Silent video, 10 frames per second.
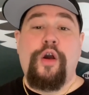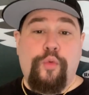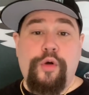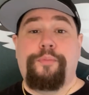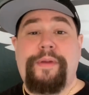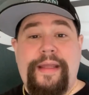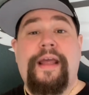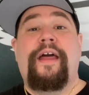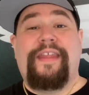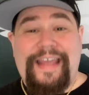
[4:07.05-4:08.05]
would
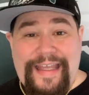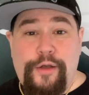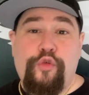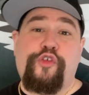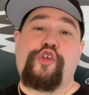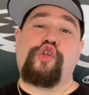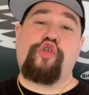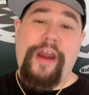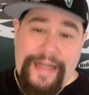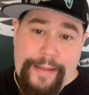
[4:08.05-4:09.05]
be the Eagles
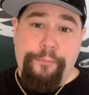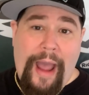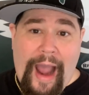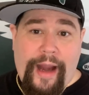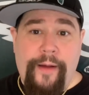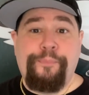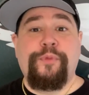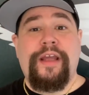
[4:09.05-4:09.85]
trading back